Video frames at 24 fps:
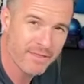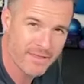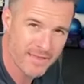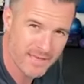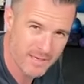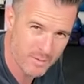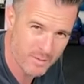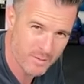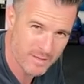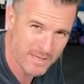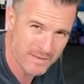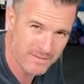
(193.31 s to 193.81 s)

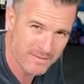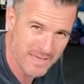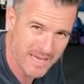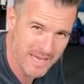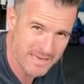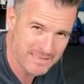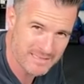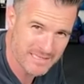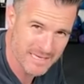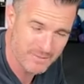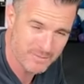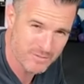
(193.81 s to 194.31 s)
then I'll get
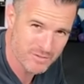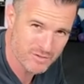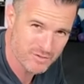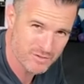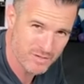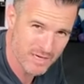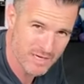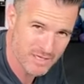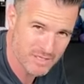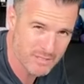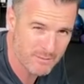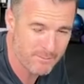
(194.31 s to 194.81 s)
that deep
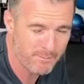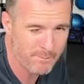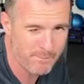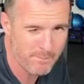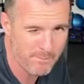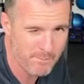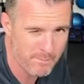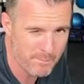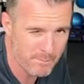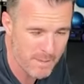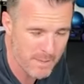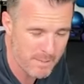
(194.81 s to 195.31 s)
stretch.
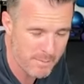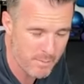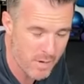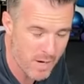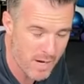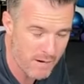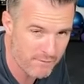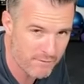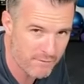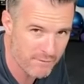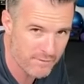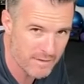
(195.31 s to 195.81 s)
Be
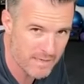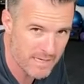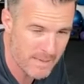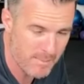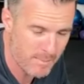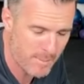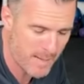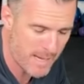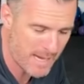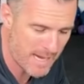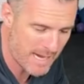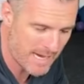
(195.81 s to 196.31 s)
mindful of
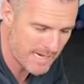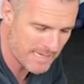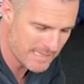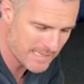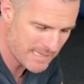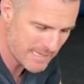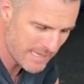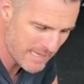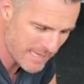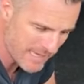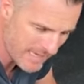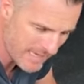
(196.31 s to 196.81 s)
any pain